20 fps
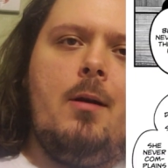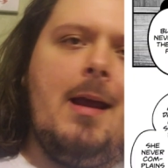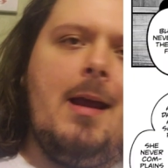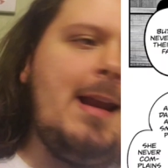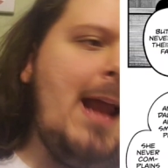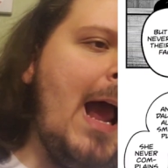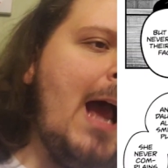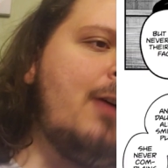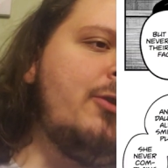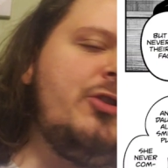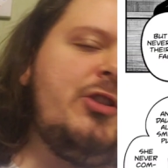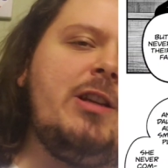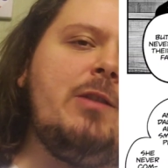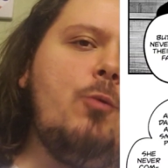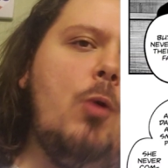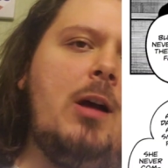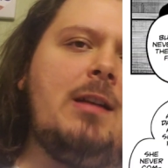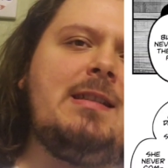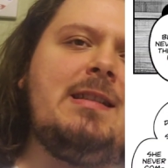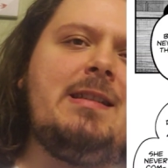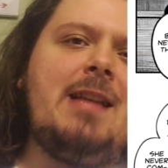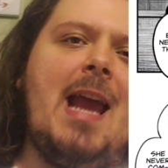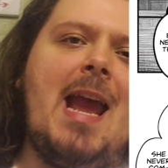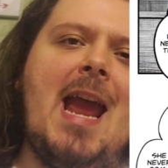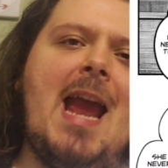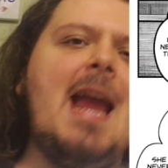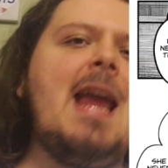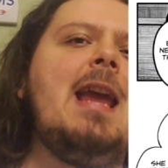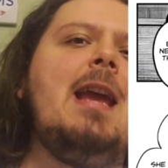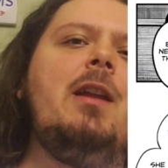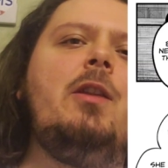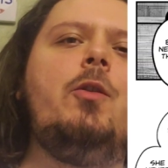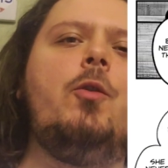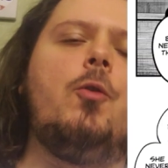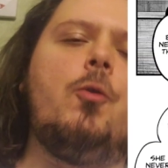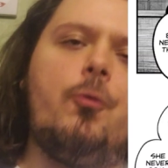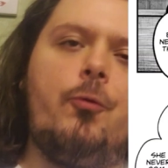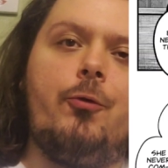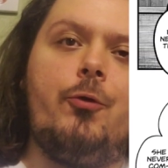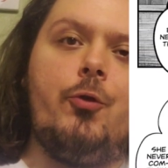and how she wants to
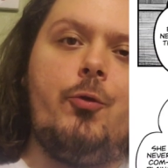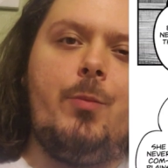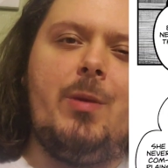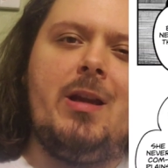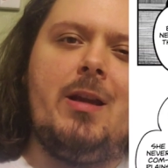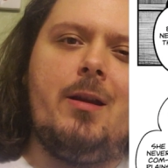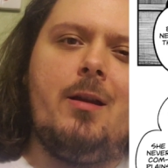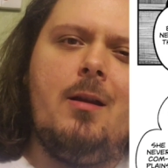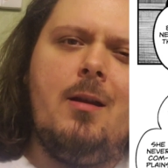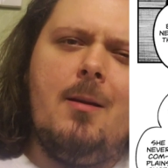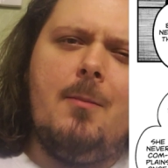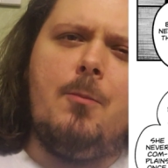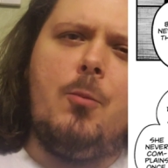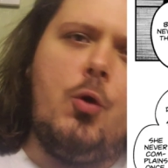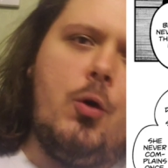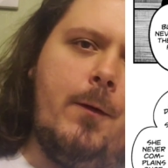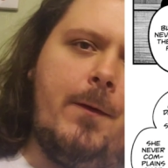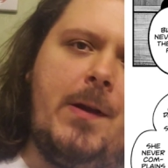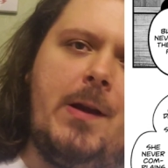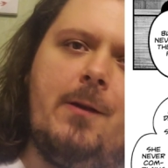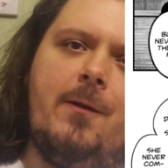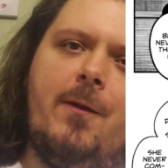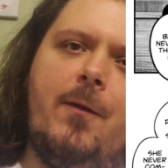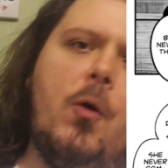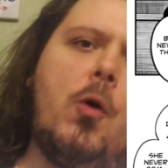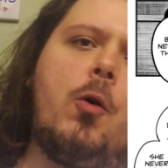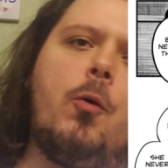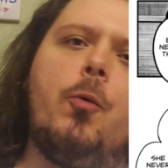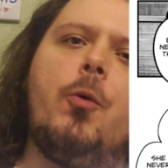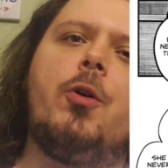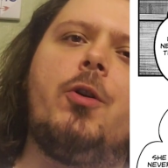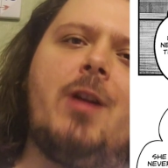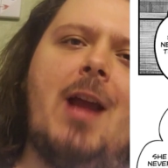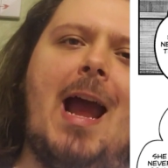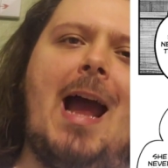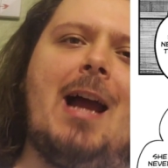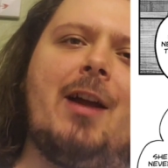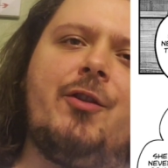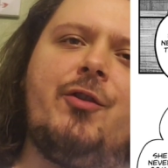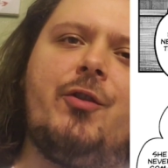handle Ruby moving forward,
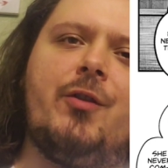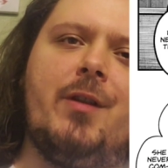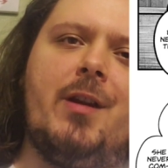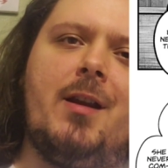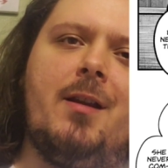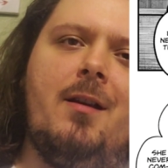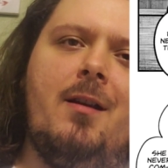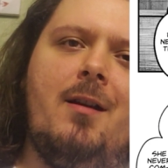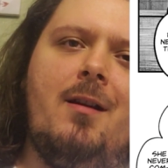actually.